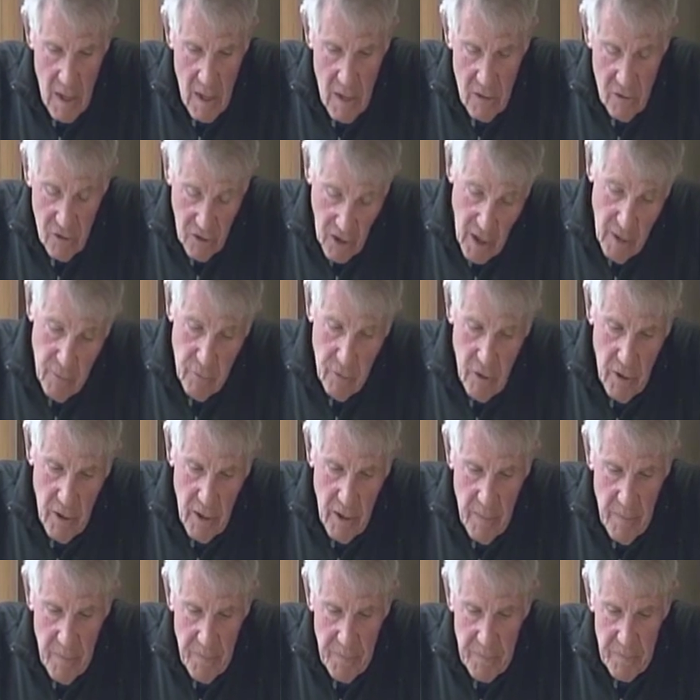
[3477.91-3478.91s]
slavery,
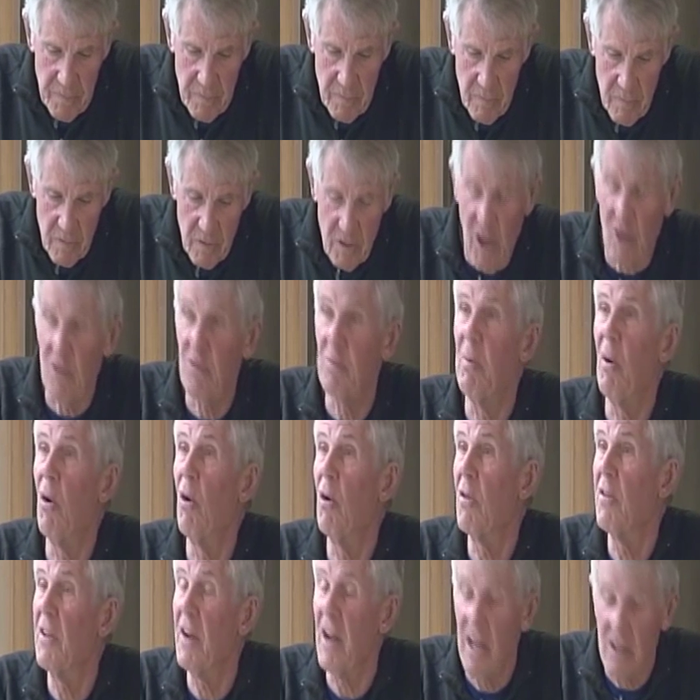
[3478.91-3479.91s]
Dust Bowl of the